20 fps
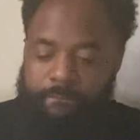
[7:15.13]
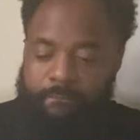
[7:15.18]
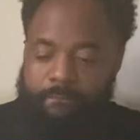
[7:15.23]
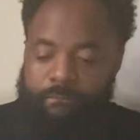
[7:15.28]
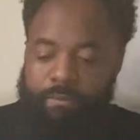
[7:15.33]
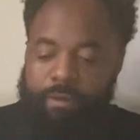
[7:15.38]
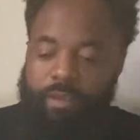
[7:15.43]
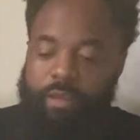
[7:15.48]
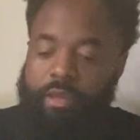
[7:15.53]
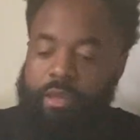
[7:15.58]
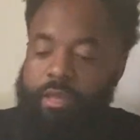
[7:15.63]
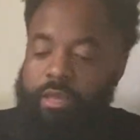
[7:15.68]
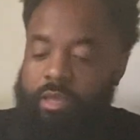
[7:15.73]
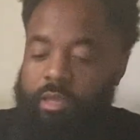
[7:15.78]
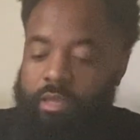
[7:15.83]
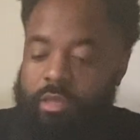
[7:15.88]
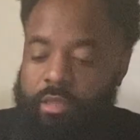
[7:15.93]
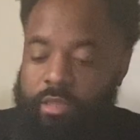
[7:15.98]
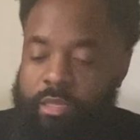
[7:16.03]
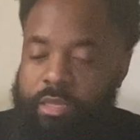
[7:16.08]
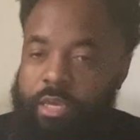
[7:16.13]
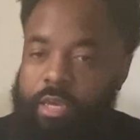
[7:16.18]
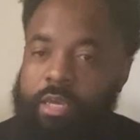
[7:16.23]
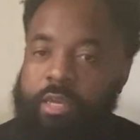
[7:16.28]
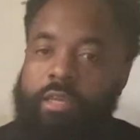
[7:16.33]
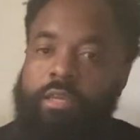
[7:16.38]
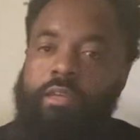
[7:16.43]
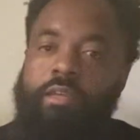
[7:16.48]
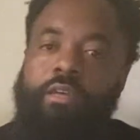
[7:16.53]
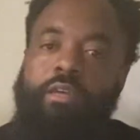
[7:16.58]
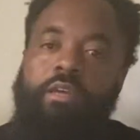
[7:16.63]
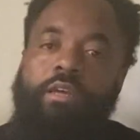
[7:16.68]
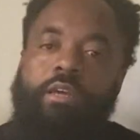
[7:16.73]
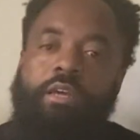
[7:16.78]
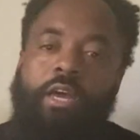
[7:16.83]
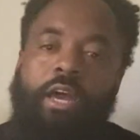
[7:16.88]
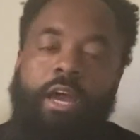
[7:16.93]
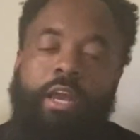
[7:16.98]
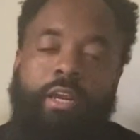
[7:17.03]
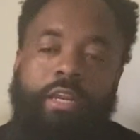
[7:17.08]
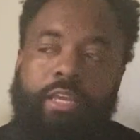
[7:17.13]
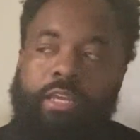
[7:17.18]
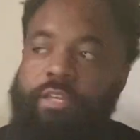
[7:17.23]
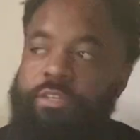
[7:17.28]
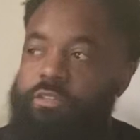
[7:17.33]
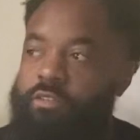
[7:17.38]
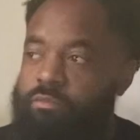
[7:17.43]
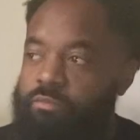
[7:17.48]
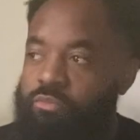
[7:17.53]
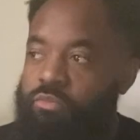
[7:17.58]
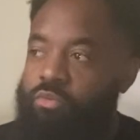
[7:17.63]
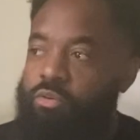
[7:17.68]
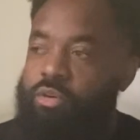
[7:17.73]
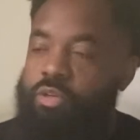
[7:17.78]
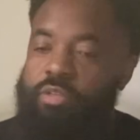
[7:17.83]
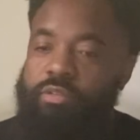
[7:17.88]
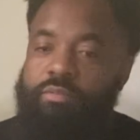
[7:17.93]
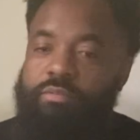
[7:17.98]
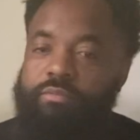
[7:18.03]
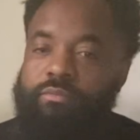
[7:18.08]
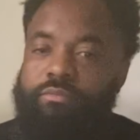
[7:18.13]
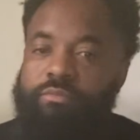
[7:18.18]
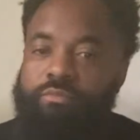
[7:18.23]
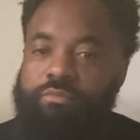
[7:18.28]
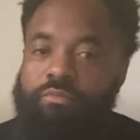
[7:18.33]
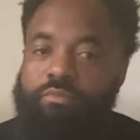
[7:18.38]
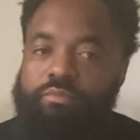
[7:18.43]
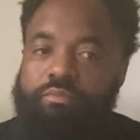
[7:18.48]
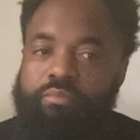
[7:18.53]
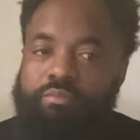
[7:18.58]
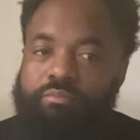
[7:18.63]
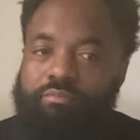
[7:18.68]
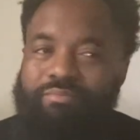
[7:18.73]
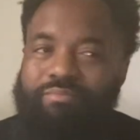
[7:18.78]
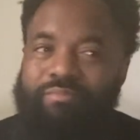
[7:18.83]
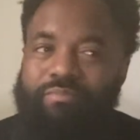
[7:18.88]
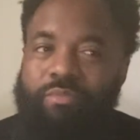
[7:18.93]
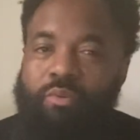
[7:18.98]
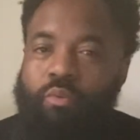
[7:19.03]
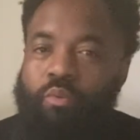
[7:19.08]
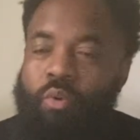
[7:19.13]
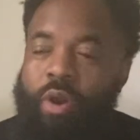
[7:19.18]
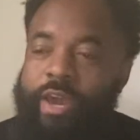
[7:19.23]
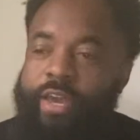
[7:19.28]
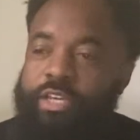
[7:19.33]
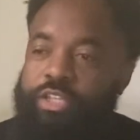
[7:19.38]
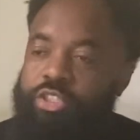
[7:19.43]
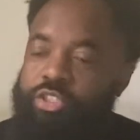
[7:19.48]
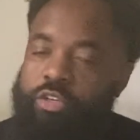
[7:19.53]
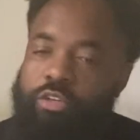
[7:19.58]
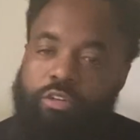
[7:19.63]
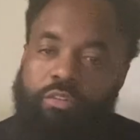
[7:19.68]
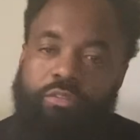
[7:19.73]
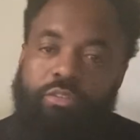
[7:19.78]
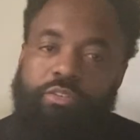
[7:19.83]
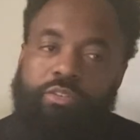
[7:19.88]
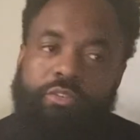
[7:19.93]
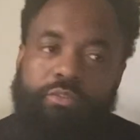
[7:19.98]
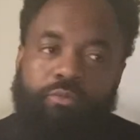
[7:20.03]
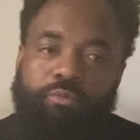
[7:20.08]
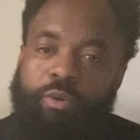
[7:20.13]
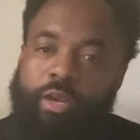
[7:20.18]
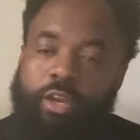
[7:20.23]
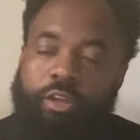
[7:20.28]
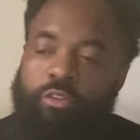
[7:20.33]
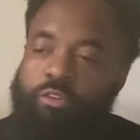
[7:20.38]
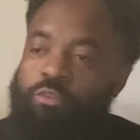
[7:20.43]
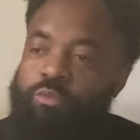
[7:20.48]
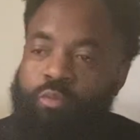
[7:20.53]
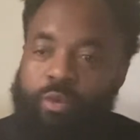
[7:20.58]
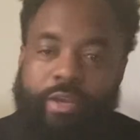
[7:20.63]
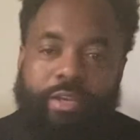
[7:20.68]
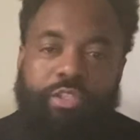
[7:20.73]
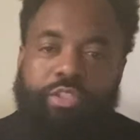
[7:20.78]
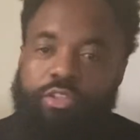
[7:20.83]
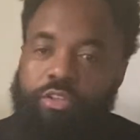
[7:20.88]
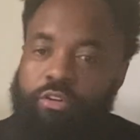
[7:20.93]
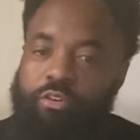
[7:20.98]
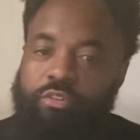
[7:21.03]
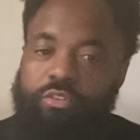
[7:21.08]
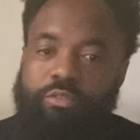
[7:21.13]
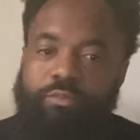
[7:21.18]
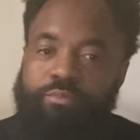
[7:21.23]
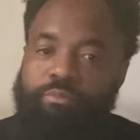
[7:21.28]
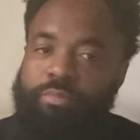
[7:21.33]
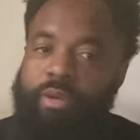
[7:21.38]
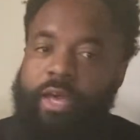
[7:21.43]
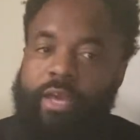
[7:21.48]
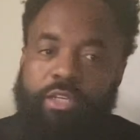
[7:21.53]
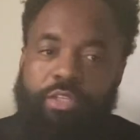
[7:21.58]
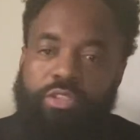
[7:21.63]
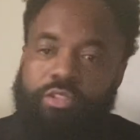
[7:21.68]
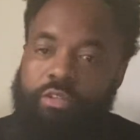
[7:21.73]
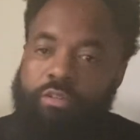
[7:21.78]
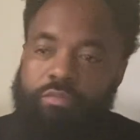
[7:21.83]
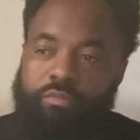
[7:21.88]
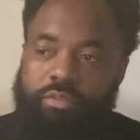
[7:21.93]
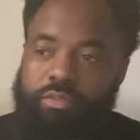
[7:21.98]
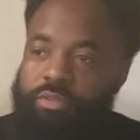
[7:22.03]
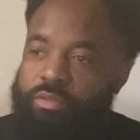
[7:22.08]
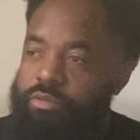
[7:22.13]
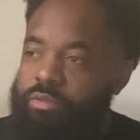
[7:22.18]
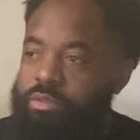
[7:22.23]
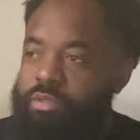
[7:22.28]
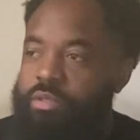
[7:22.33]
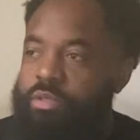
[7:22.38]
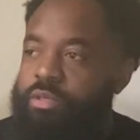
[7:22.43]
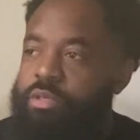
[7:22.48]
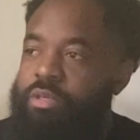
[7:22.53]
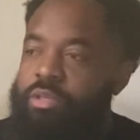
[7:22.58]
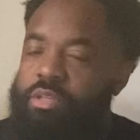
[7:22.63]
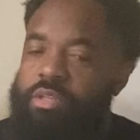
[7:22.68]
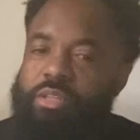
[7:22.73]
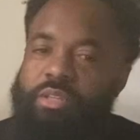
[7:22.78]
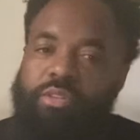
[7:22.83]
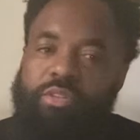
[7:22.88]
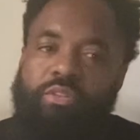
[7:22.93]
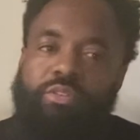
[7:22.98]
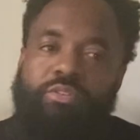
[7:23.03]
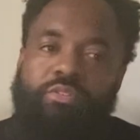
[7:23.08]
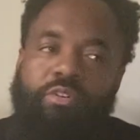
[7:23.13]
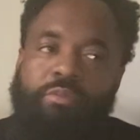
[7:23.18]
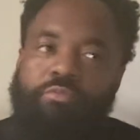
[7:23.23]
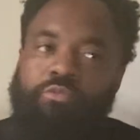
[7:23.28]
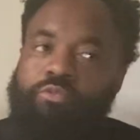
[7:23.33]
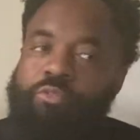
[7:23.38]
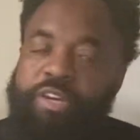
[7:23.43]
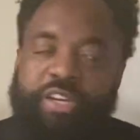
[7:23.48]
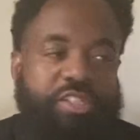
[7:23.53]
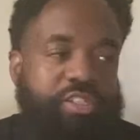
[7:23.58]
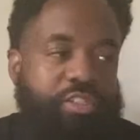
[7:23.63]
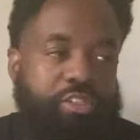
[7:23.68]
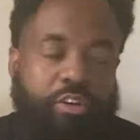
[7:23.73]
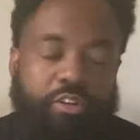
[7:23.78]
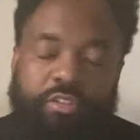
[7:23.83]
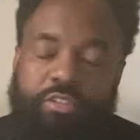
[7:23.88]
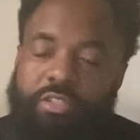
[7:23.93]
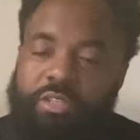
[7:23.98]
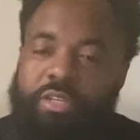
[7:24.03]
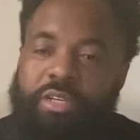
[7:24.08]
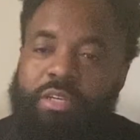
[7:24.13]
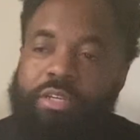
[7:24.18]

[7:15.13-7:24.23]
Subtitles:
But yeah, I need some more white shirts, regular white shirts, black shirts, some gray shirts.